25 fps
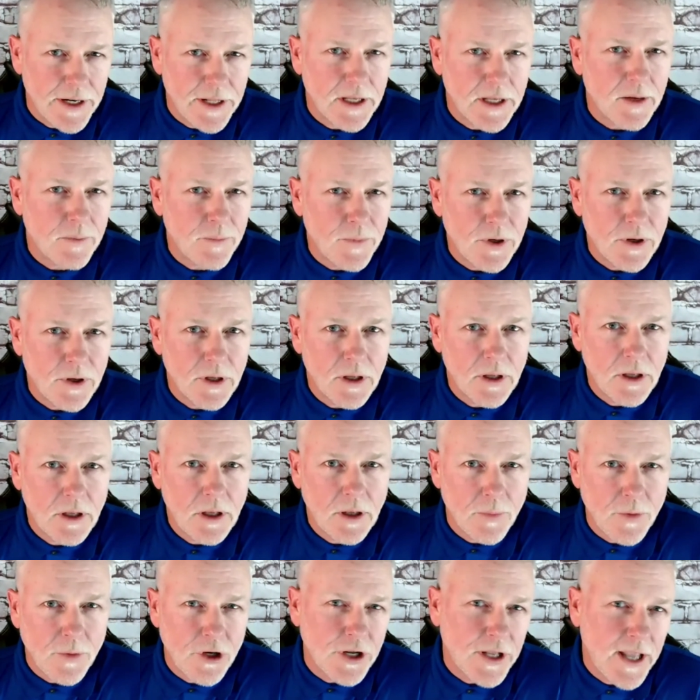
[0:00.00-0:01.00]
It
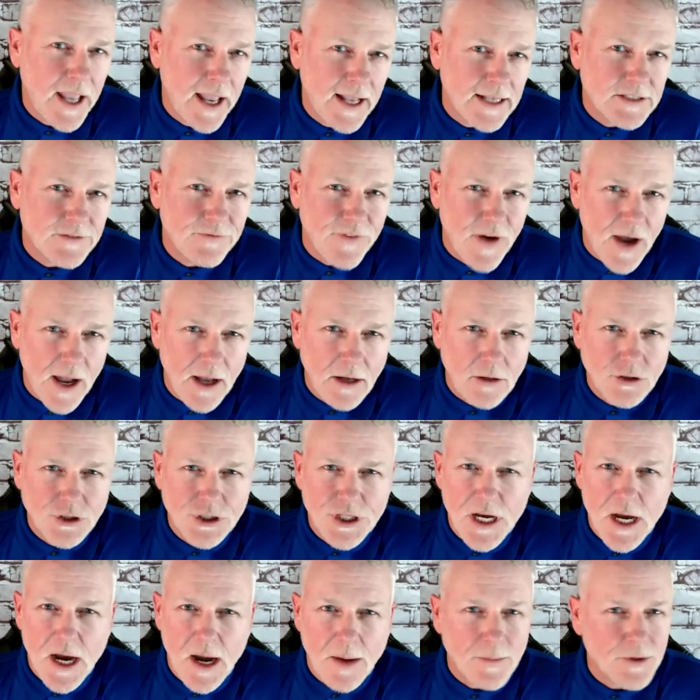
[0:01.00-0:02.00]
communicates file
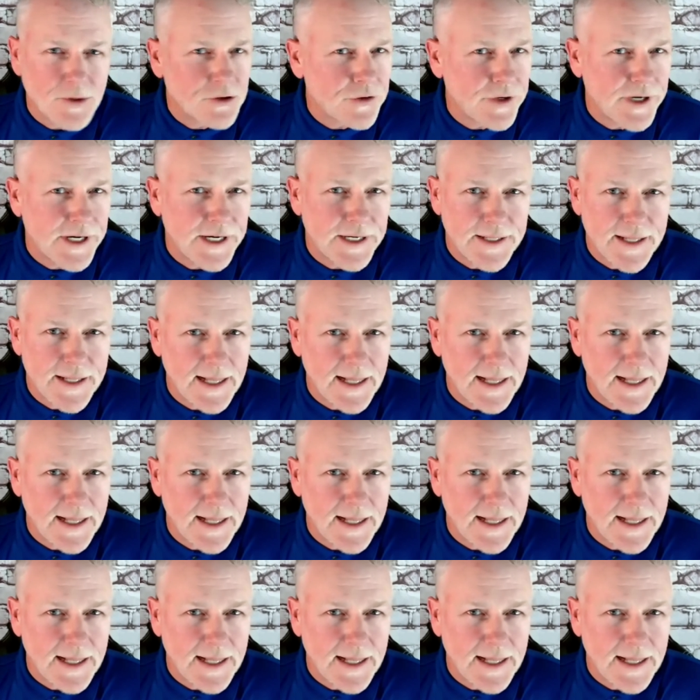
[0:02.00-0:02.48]
geometry, and